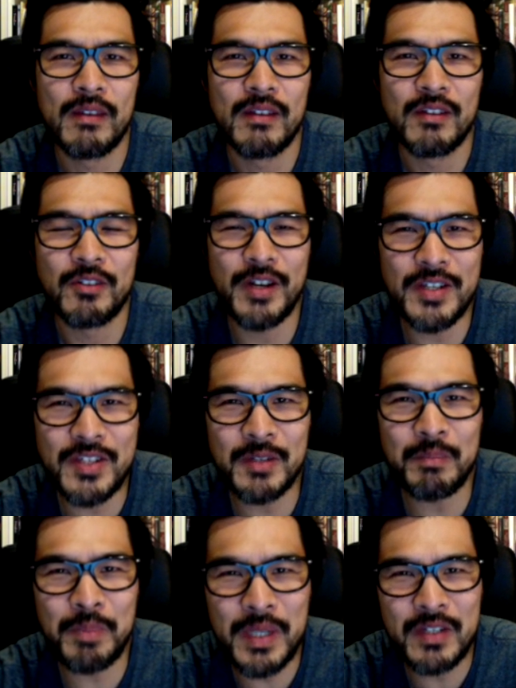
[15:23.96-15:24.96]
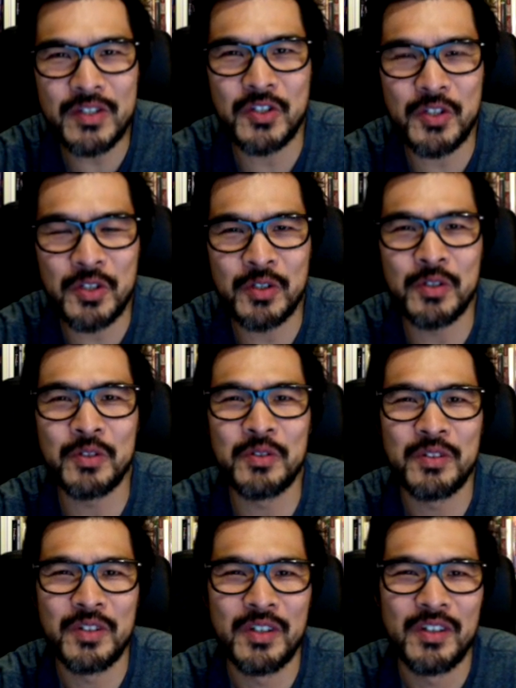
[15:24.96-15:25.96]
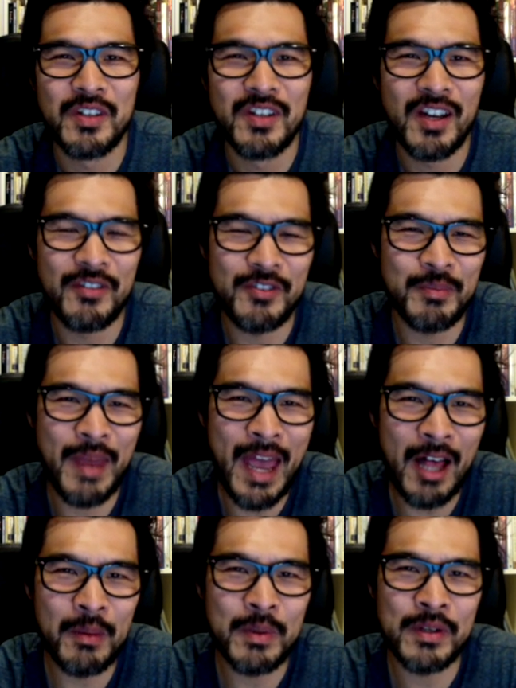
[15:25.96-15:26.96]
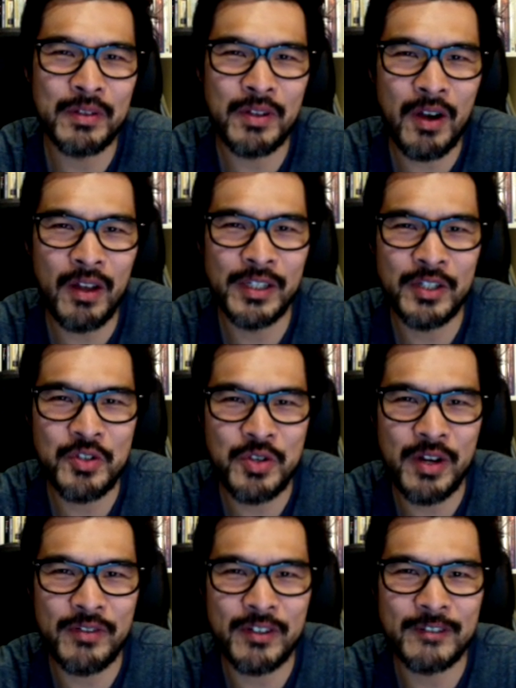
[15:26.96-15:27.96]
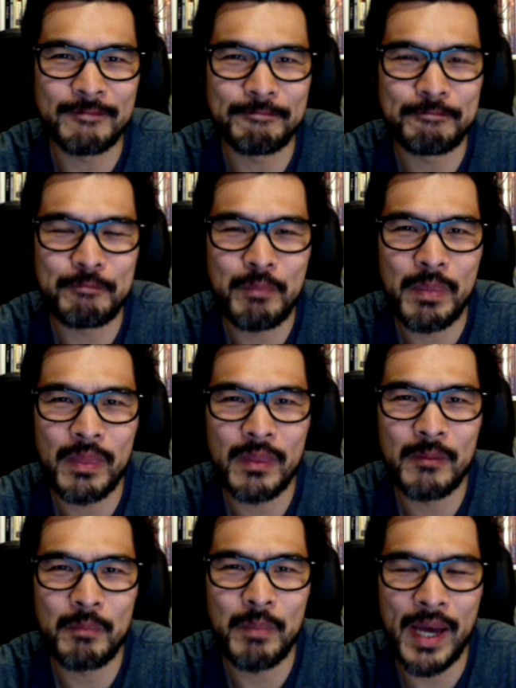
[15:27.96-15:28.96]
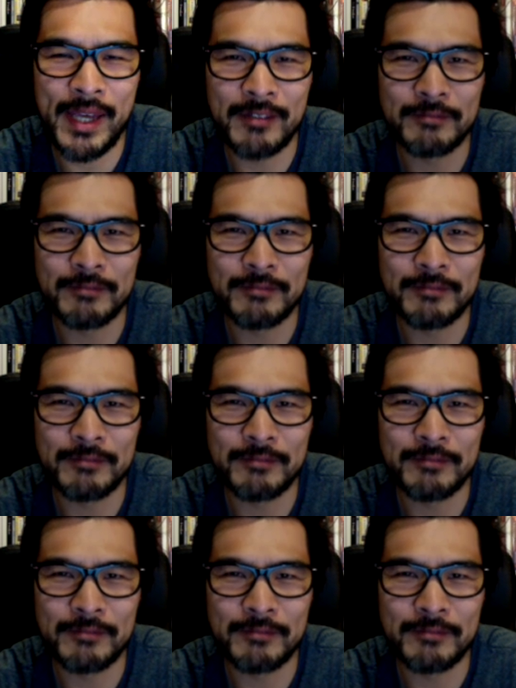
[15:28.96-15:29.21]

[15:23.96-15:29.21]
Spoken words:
Grace and peace to you from Albert, Colin, and Trevor. Bye.